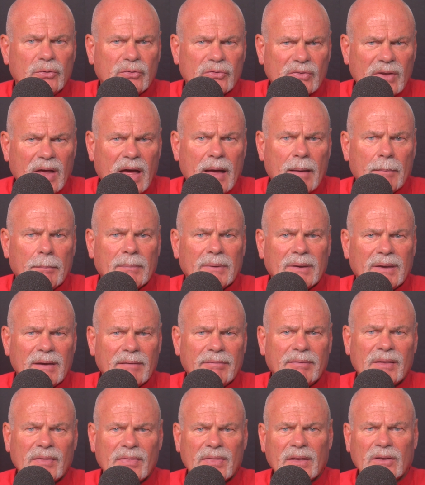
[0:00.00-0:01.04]
stop
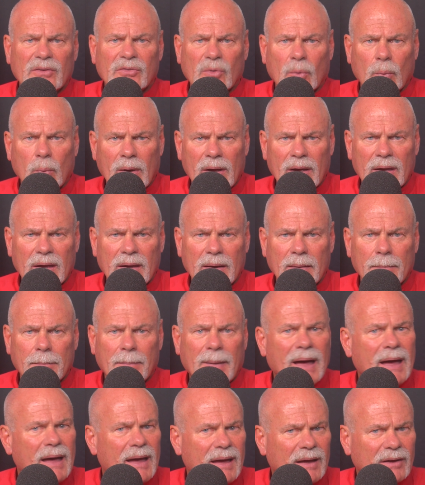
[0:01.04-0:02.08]
giving things away
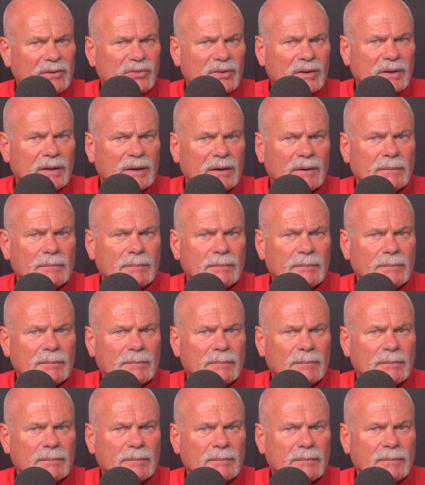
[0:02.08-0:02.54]
by accident.